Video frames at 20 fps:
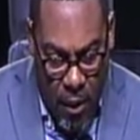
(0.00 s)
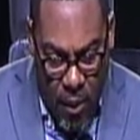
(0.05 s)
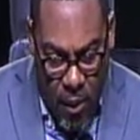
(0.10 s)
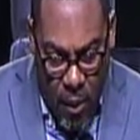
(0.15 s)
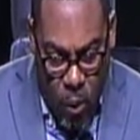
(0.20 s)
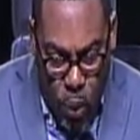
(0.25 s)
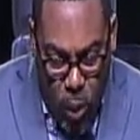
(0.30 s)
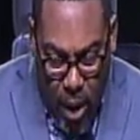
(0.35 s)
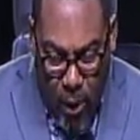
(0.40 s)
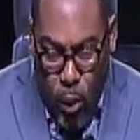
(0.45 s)

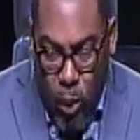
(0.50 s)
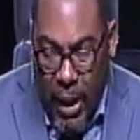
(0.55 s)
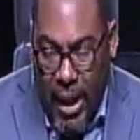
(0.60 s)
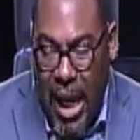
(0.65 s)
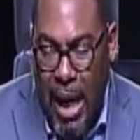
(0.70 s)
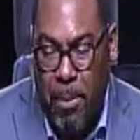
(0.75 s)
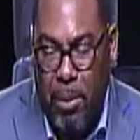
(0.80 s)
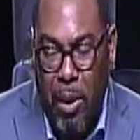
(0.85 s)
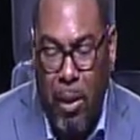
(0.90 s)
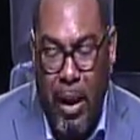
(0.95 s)
what would
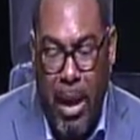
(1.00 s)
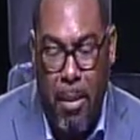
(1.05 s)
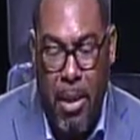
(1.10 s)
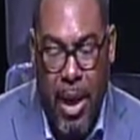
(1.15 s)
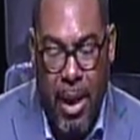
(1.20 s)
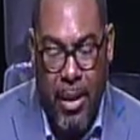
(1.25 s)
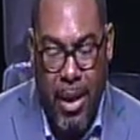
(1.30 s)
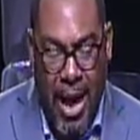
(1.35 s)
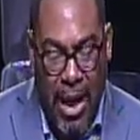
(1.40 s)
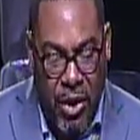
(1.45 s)
keep you
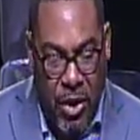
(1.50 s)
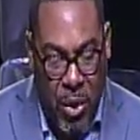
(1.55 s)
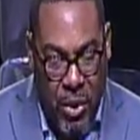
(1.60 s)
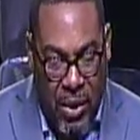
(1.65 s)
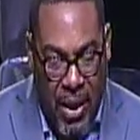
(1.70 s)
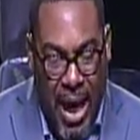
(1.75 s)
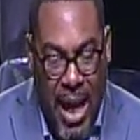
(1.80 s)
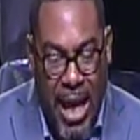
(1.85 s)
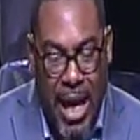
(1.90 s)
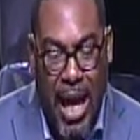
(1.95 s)
limited, as you
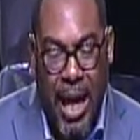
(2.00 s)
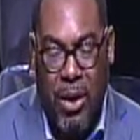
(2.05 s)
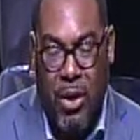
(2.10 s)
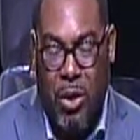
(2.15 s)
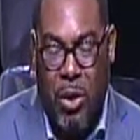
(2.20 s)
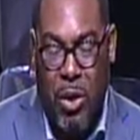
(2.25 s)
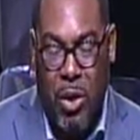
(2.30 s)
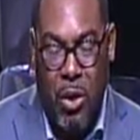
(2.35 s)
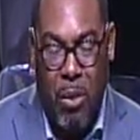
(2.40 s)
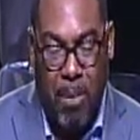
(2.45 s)
say yes
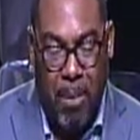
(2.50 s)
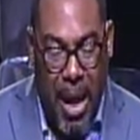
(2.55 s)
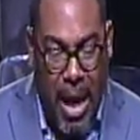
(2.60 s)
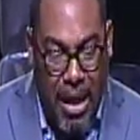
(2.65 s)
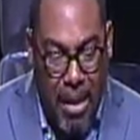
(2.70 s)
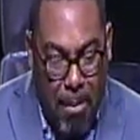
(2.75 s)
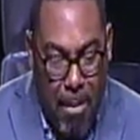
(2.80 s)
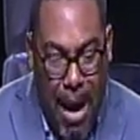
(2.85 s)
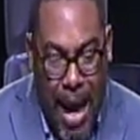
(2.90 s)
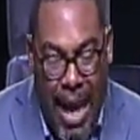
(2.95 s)
to being
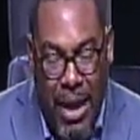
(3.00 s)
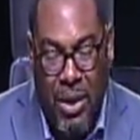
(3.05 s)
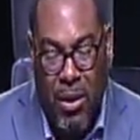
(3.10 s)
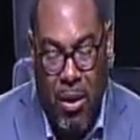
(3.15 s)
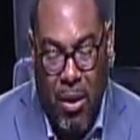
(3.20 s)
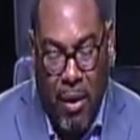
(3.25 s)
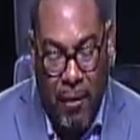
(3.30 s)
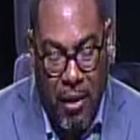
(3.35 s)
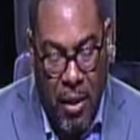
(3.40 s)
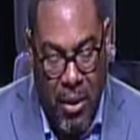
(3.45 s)
a
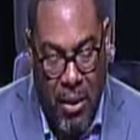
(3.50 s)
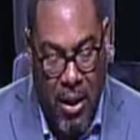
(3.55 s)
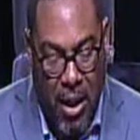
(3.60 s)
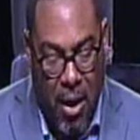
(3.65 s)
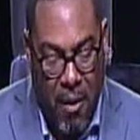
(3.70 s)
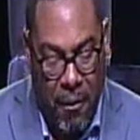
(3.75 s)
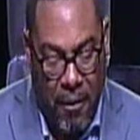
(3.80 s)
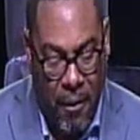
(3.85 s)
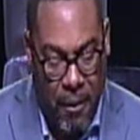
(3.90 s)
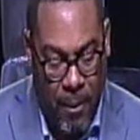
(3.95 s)
master of
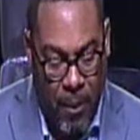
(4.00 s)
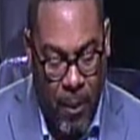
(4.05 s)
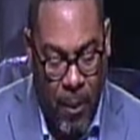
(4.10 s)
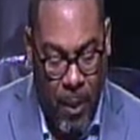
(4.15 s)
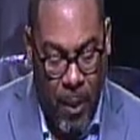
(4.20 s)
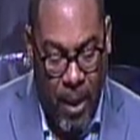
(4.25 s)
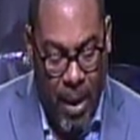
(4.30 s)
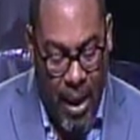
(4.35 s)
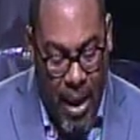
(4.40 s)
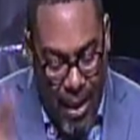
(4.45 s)
yourself,
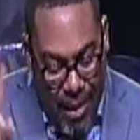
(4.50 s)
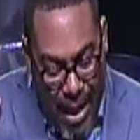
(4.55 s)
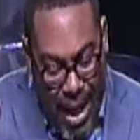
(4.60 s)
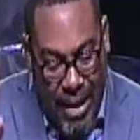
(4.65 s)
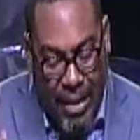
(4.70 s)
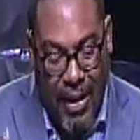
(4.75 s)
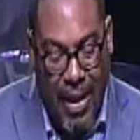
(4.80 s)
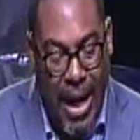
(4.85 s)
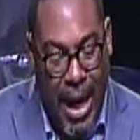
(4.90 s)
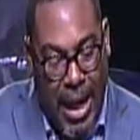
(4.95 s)

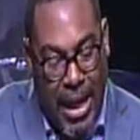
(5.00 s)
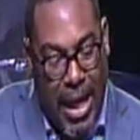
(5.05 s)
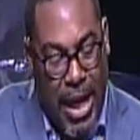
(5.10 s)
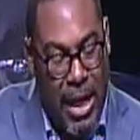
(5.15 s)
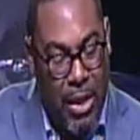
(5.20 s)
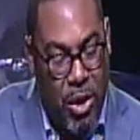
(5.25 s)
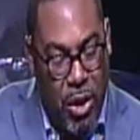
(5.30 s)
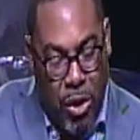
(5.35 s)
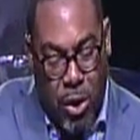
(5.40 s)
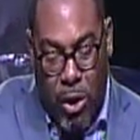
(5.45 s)
next thing I
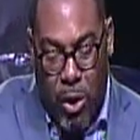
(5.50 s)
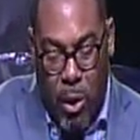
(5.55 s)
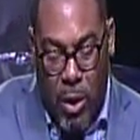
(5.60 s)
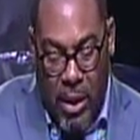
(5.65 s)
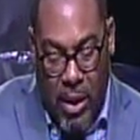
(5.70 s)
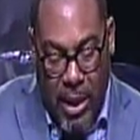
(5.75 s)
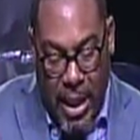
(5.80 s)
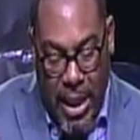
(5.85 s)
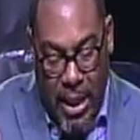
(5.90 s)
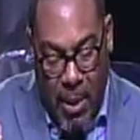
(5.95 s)
need you to do
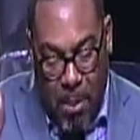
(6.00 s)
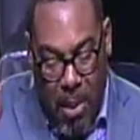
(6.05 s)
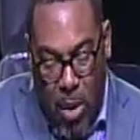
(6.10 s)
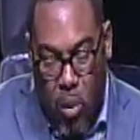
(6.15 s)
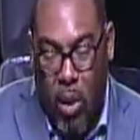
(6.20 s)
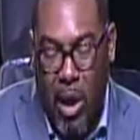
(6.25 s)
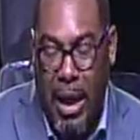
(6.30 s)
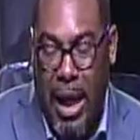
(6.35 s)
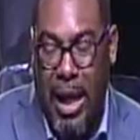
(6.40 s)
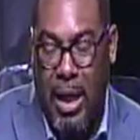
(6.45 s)
is be
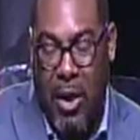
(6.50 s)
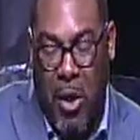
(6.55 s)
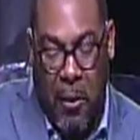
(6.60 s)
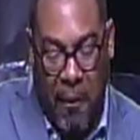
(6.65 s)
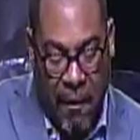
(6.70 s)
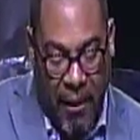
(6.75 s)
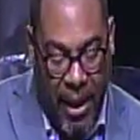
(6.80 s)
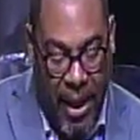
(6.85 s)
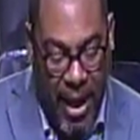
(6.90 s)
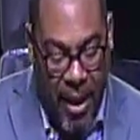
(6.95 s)
willing to
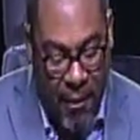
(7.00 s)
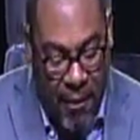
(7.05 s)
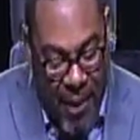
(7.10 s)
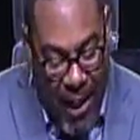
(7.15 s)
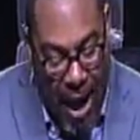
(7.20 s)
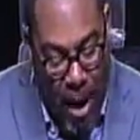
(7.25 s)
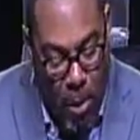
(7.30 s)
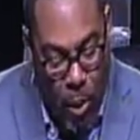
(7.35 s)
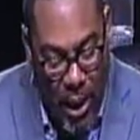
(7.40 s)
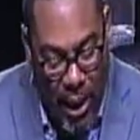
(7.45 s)
forgive.
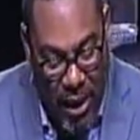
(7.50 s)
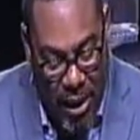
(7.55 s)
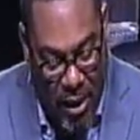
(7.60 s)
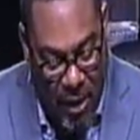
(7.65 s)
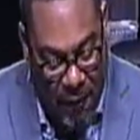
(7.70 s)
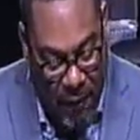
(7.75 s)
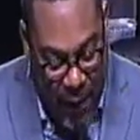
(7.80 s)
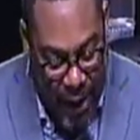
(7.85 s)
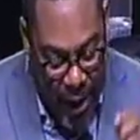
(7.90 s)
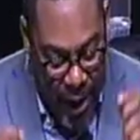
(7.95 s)
Say, I'm willing to
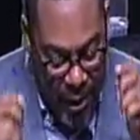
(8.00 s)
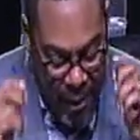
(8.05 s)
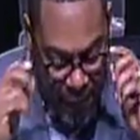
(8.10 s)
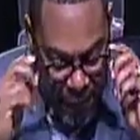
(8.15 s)
forgive.